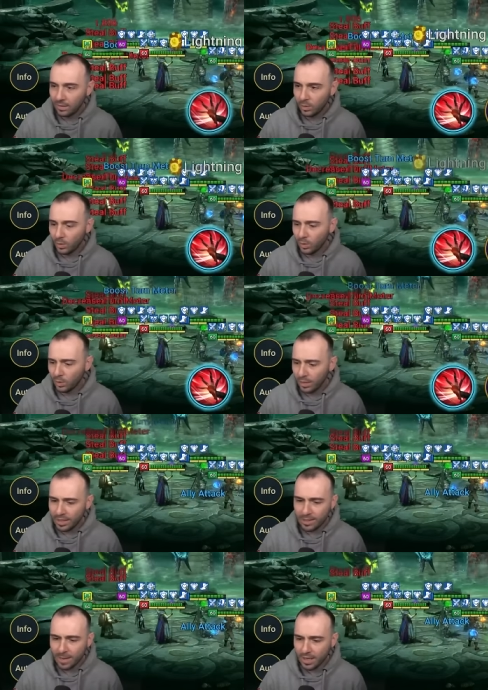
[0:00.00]
Ooh,
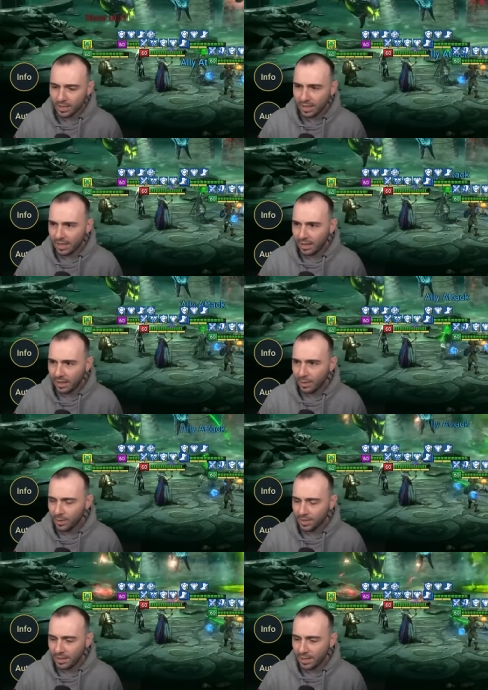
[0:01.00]
let's imagine that he
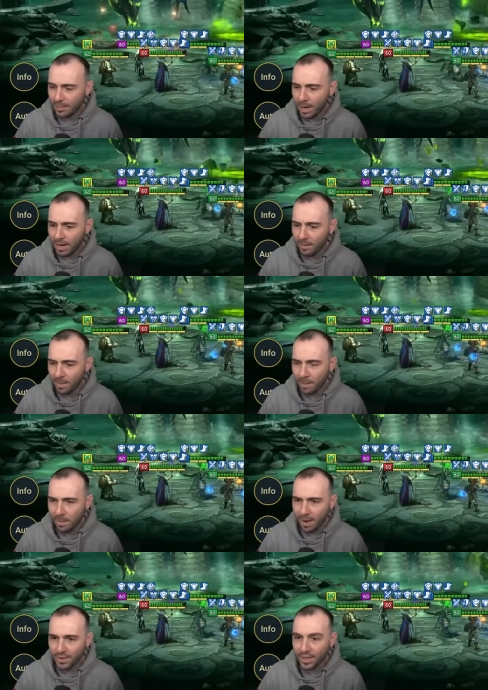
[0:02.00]
was stealing my uh, my
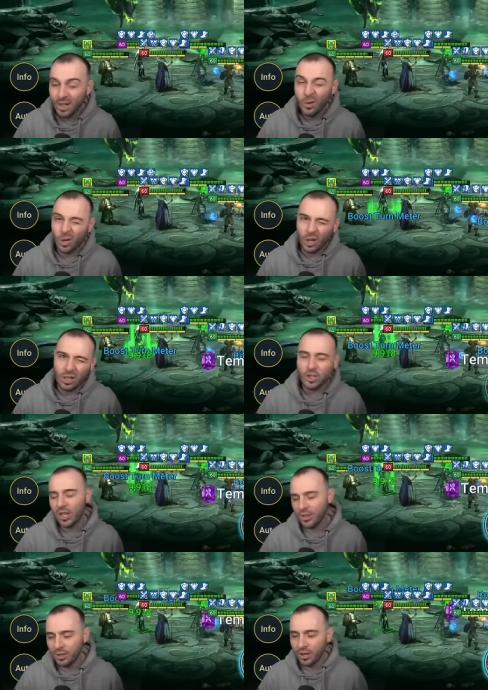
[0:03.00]
buffs. We're gonna
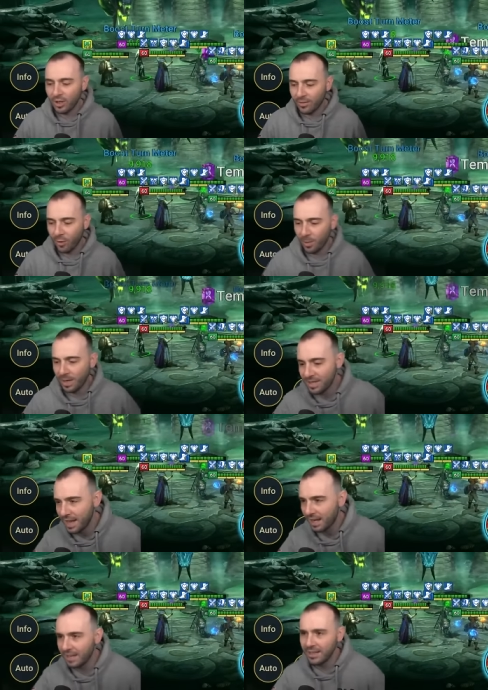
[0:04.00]
change to the other form in a
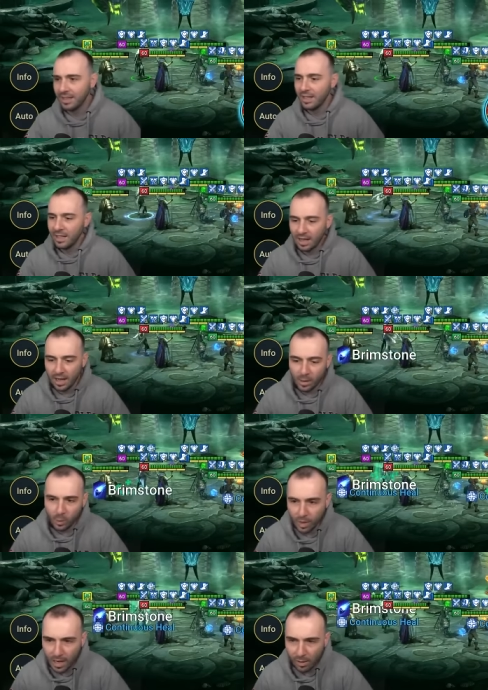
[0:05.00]
second. Uh,
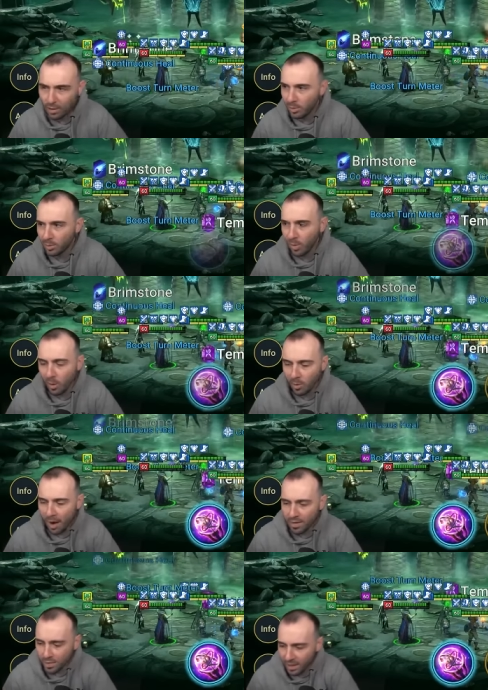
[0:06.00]
we're not gonna put block
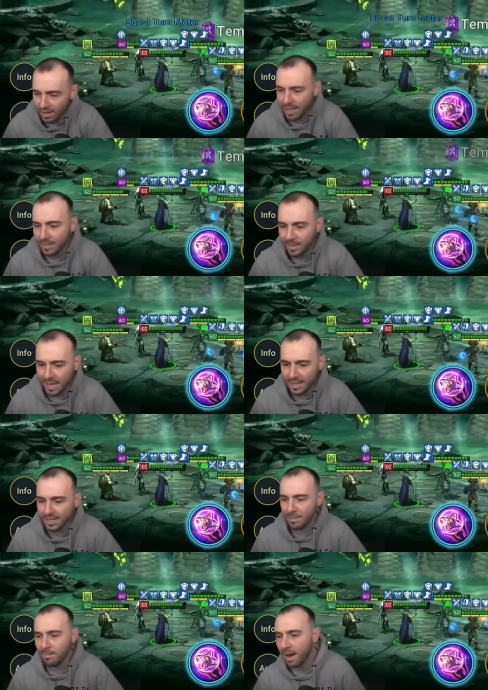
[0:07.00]
buffs. We're gonna let him get
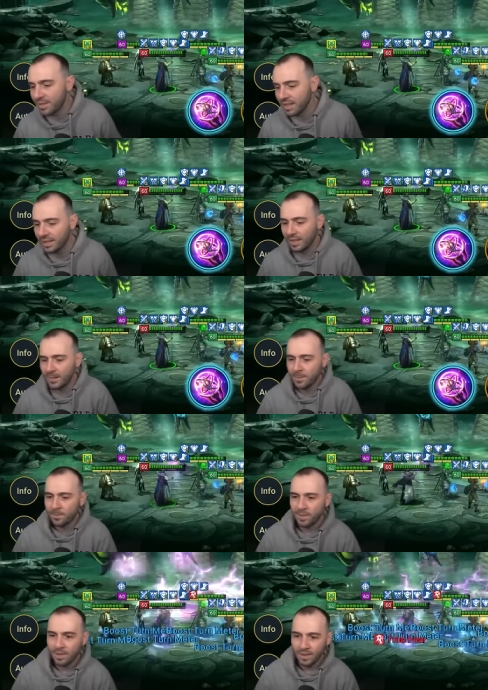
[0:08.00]
some buffs in there.
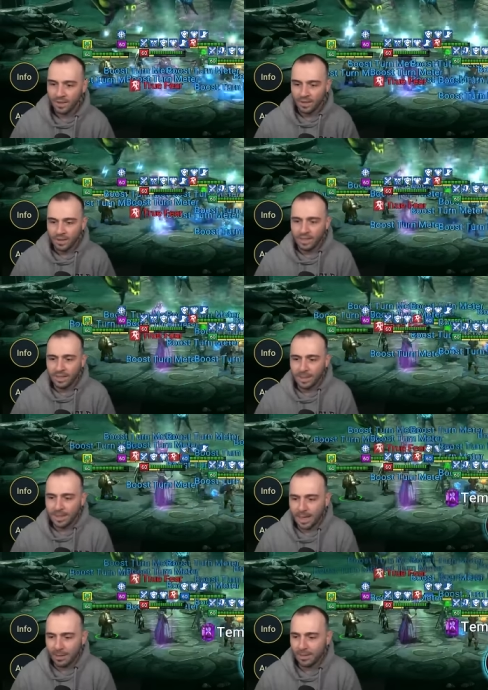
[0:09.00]
In the
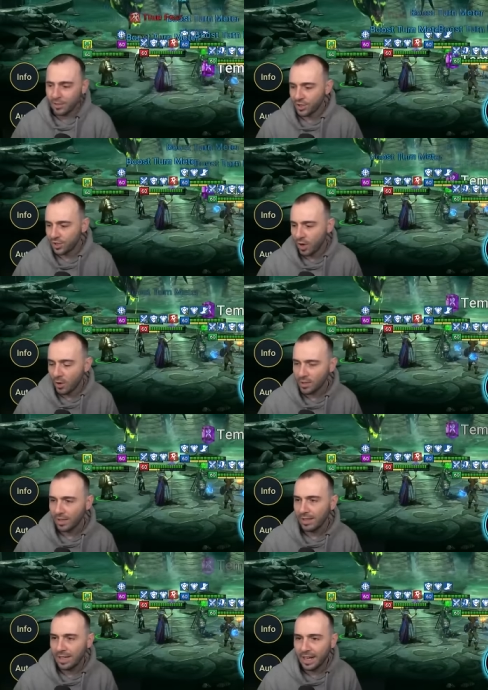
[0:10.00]
meantime, let's just
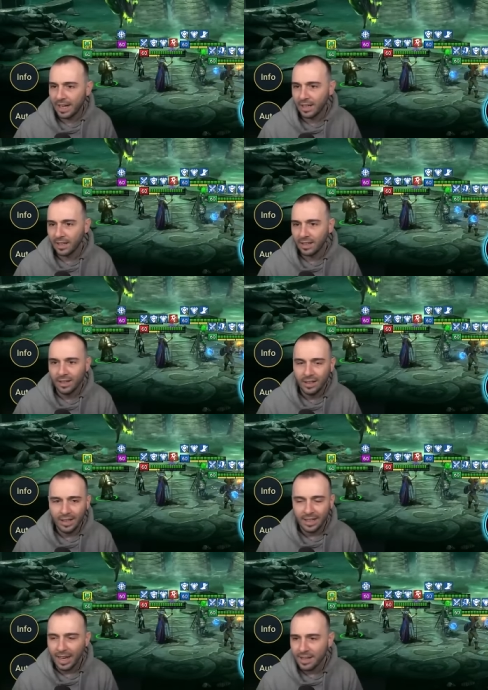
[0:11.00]
constantly gain uh,
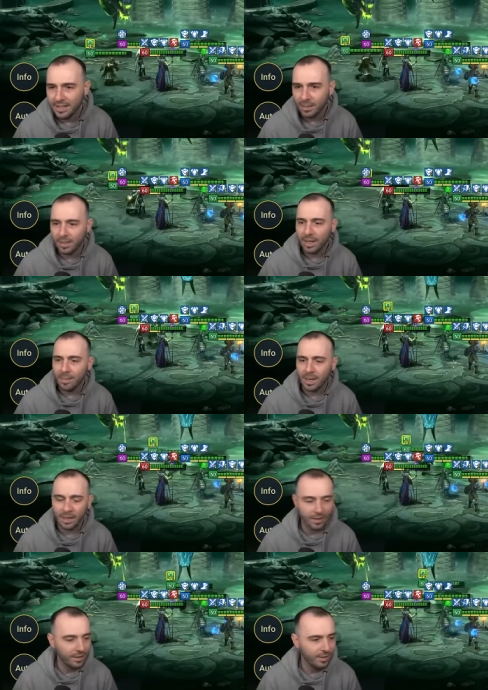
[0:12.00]
Gain some turn
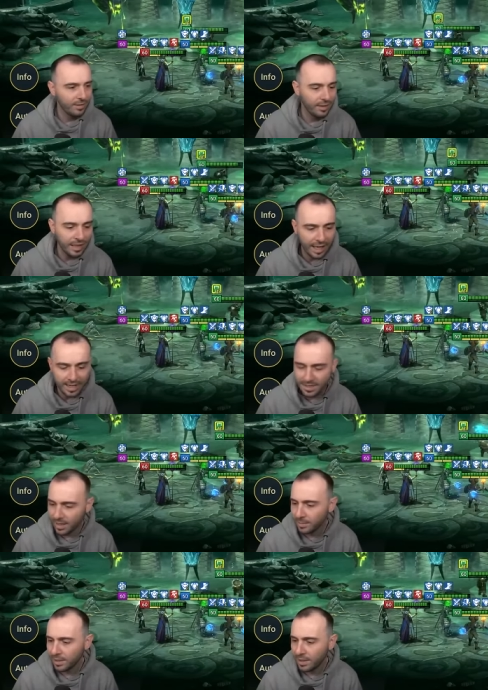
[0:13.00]
meter, you know? Gain
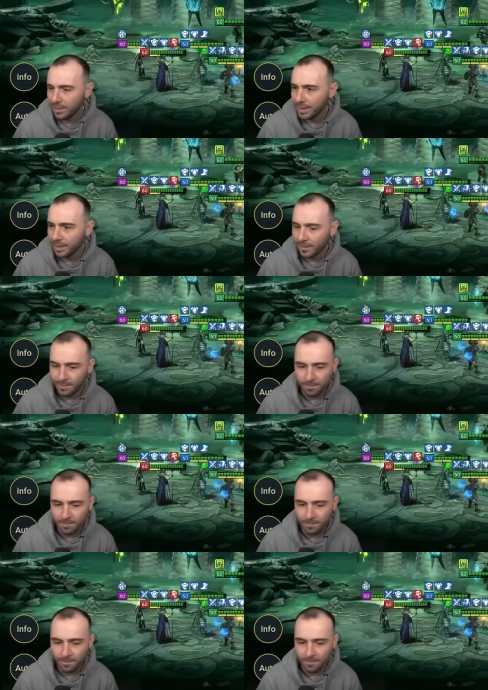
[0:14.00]
some turn meter.